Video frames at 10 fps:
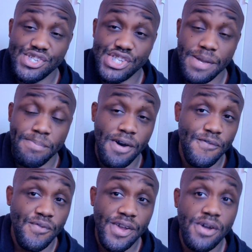is Jake
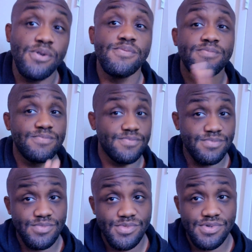Paul for real?
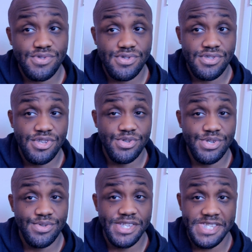Too
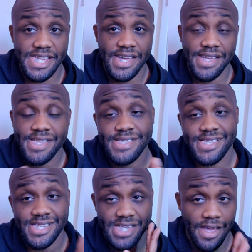soon to say.
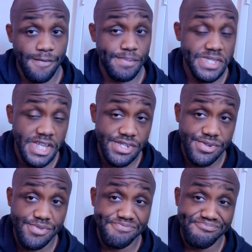Does he have
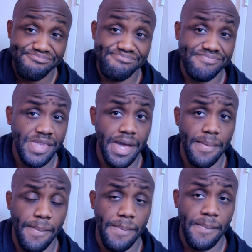potential?
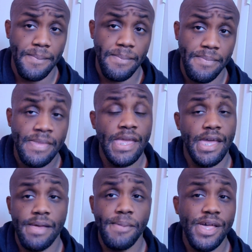Yeah.
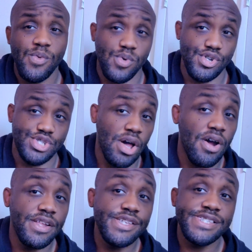Anybody that works
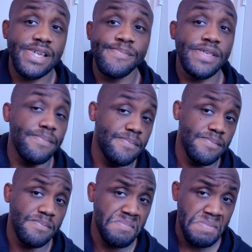hard at something
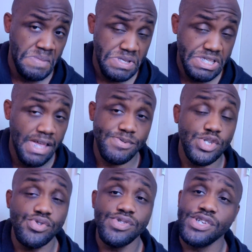is
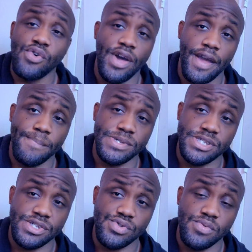absolutely going to have
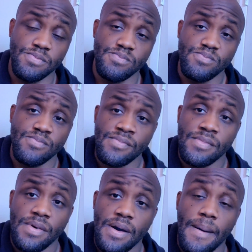potential.
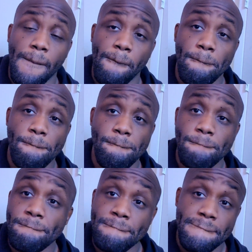Um,
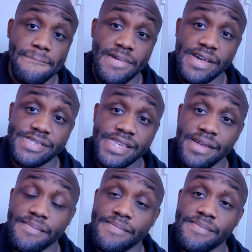that's
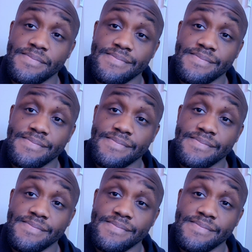it.